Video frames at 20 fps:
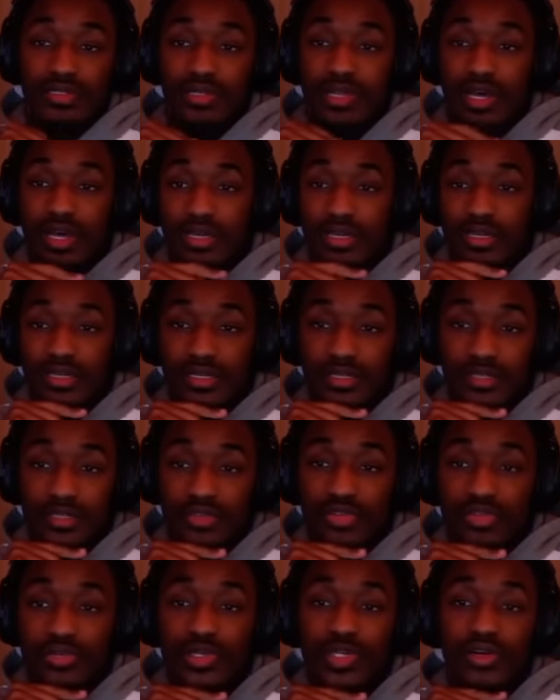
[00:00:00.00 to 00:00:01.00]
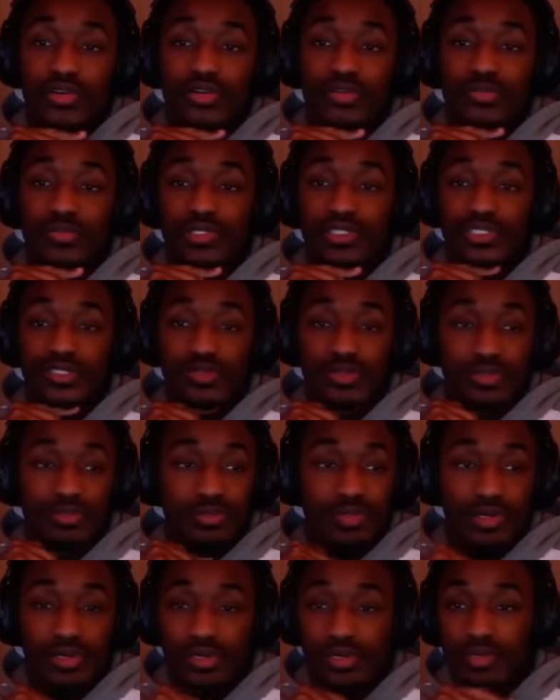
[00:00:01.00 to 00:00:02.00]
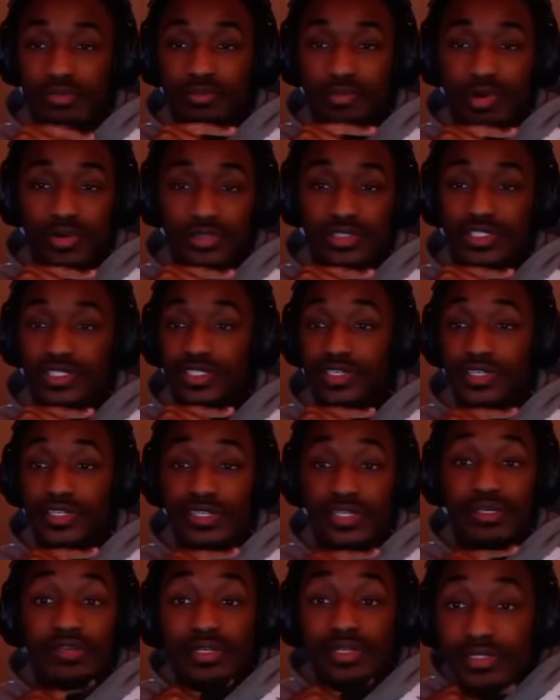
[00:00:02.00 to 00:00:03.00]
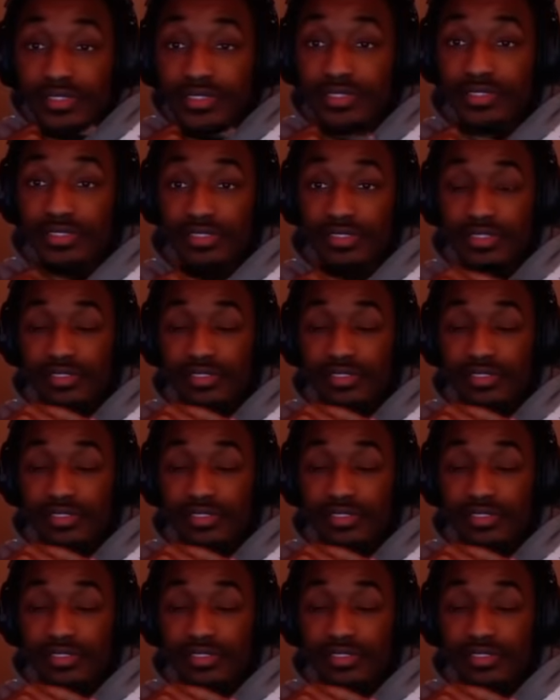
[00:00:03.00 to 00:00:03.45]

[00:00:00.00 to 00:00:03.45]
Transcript: Like, you be knowing bitches with more emotion than niggas.